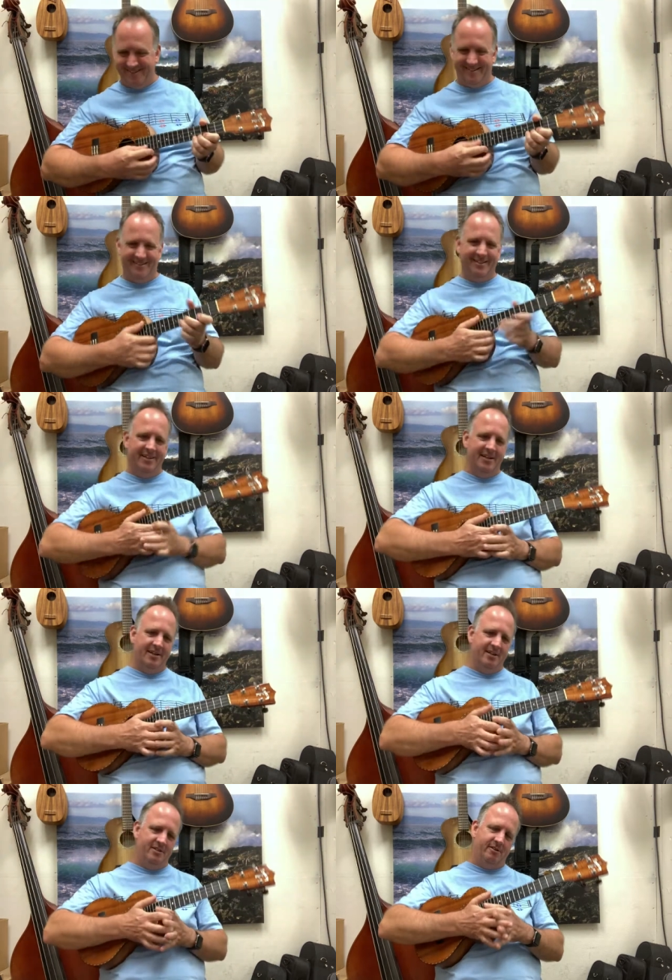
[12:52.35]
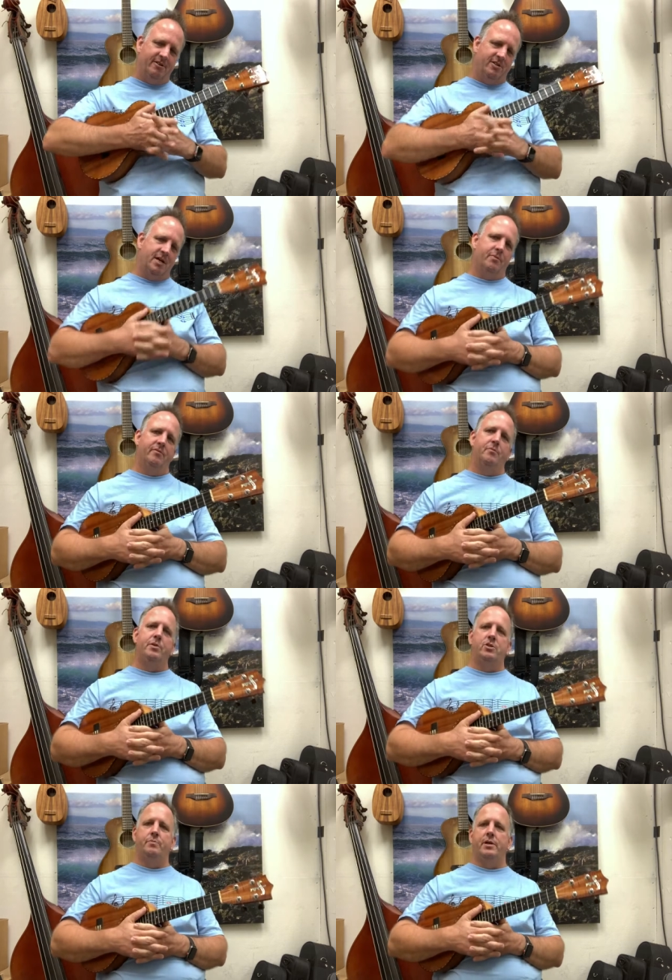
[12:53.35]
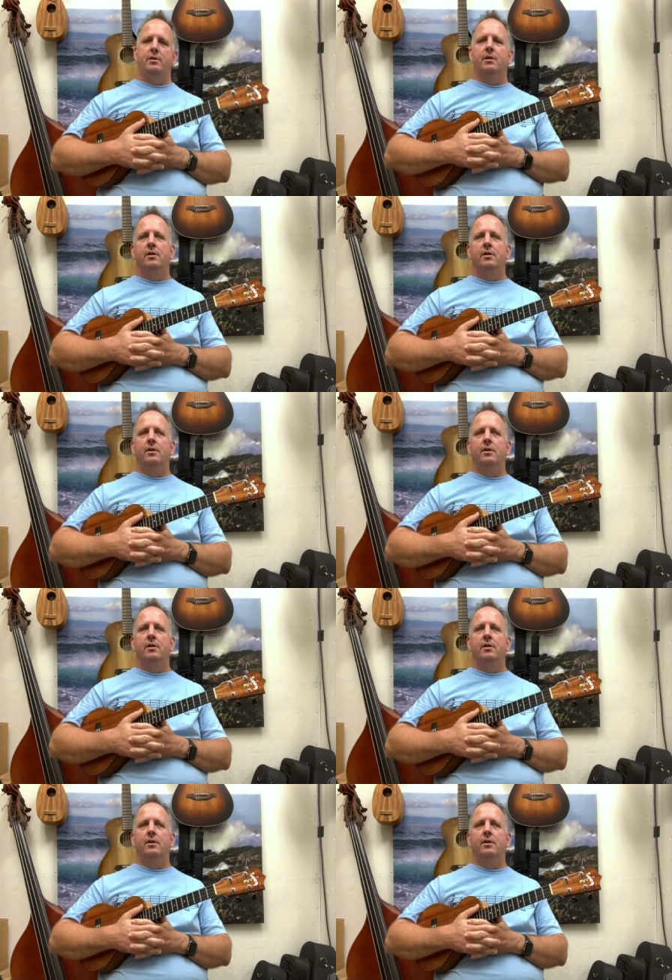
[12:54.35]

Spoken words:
Yeah, it's a good example of a pitch bend.